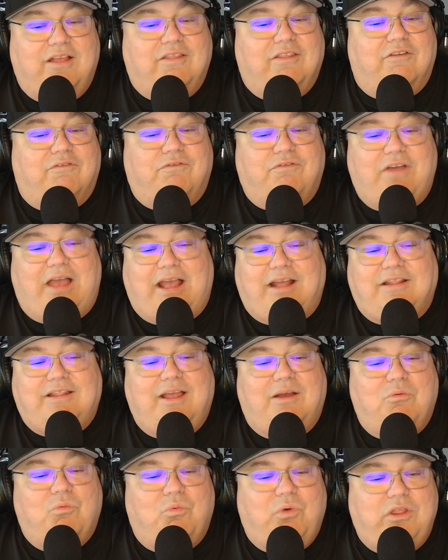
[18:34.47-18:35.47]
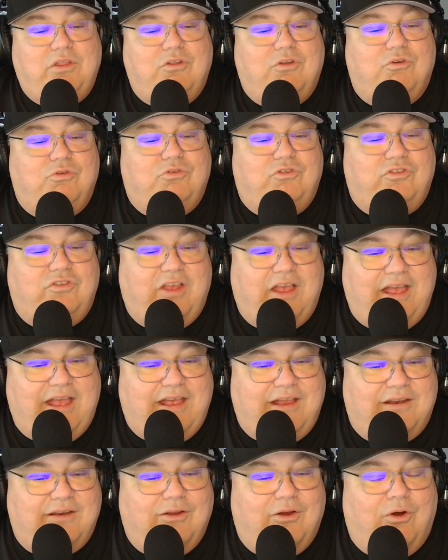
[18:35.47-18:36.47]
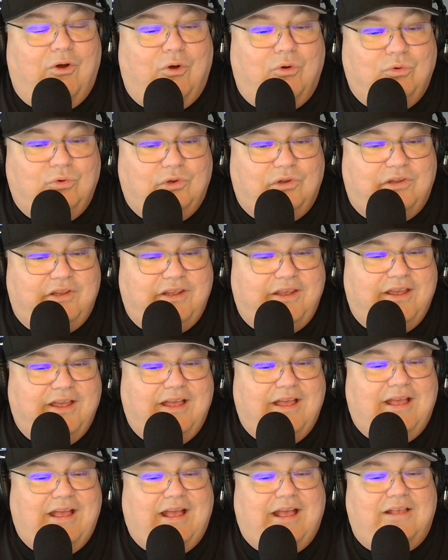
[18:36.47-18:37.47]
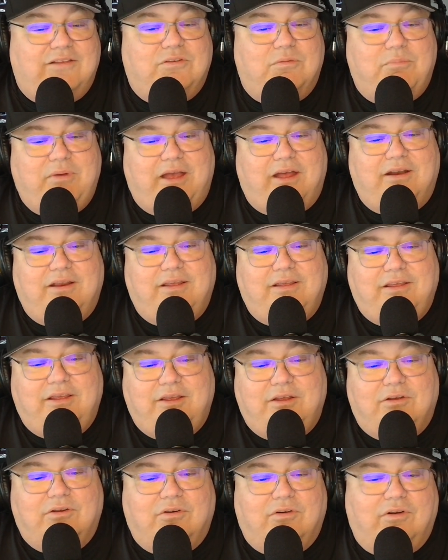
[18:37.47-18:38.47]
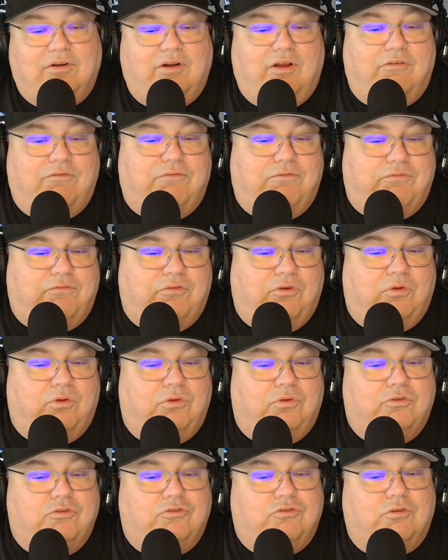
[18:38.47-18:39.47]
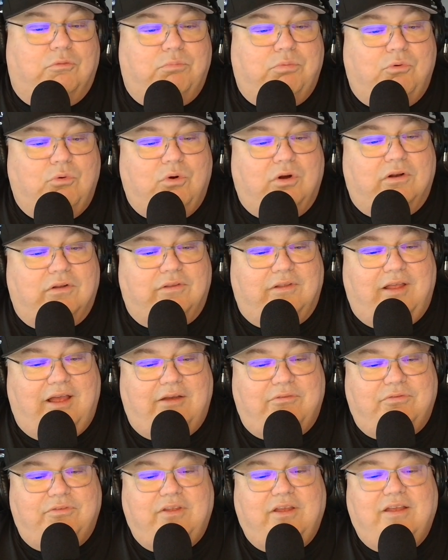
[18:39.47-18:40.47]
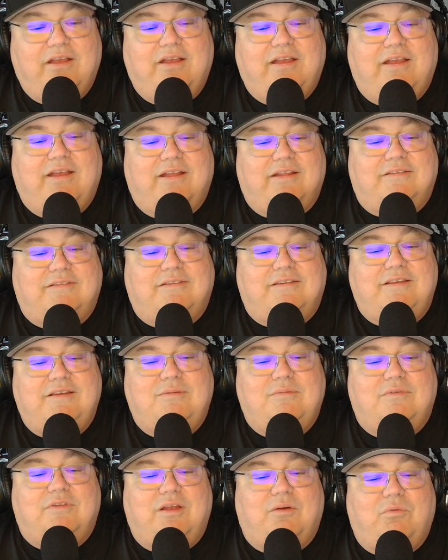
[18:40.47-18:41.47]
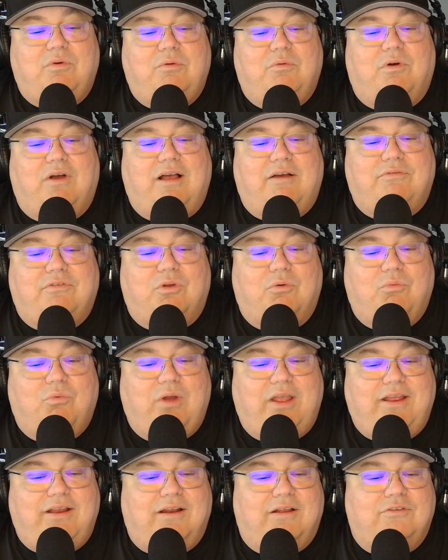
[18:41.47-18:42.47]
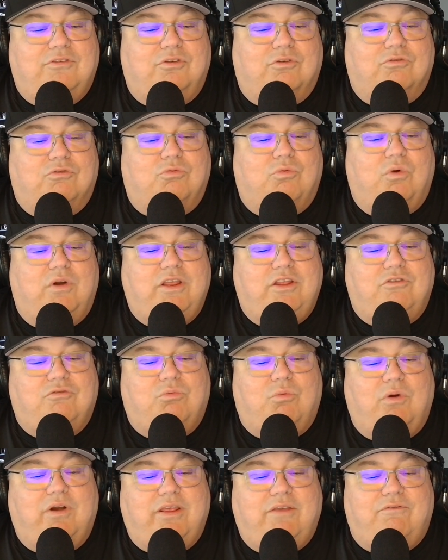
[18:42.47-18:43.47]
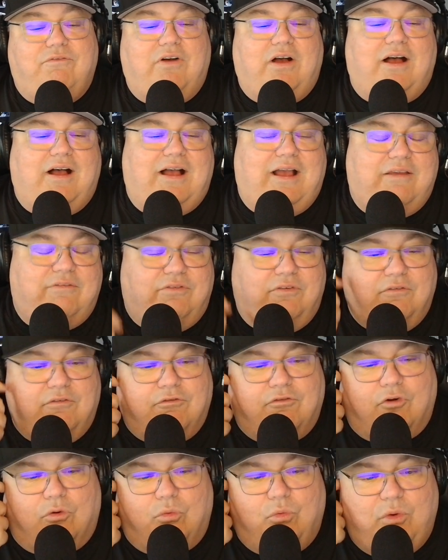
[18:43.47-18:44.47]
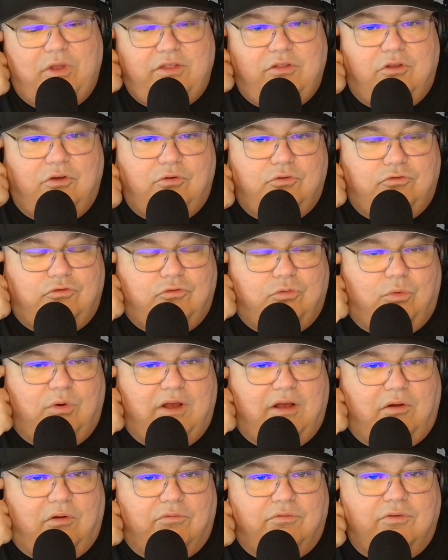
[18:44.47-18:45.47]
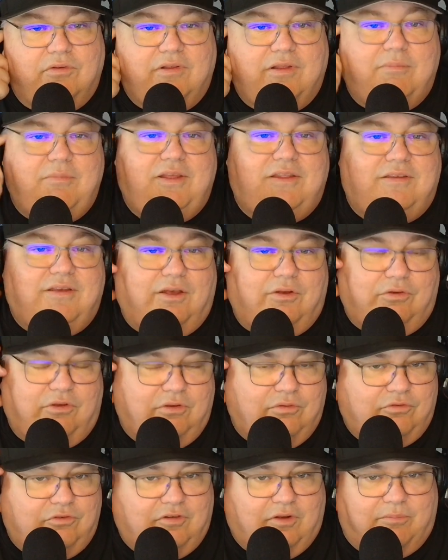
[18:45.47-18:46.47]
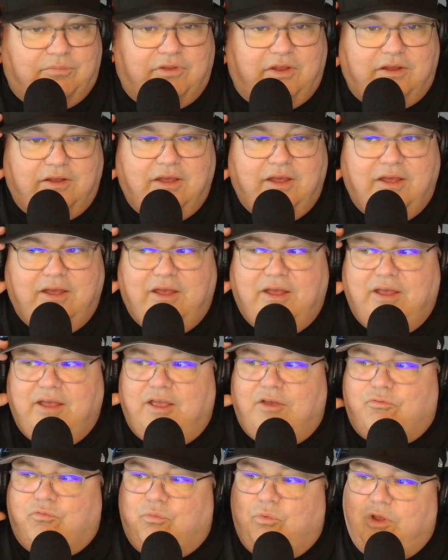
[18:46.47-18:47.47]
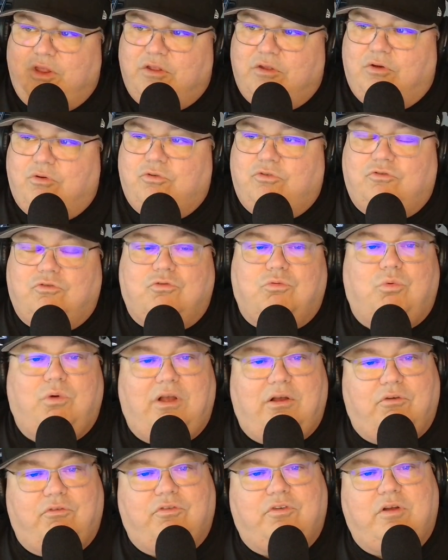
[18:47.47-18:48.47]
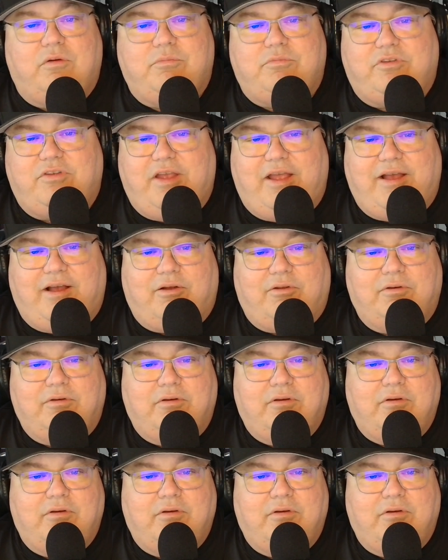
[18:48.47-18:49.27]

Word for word: The fact that Windows 10 only has about a year of full support left, it seems that we will have to wait until 2025 for Windows 12. Let me tell you something. If Windows 12 comes out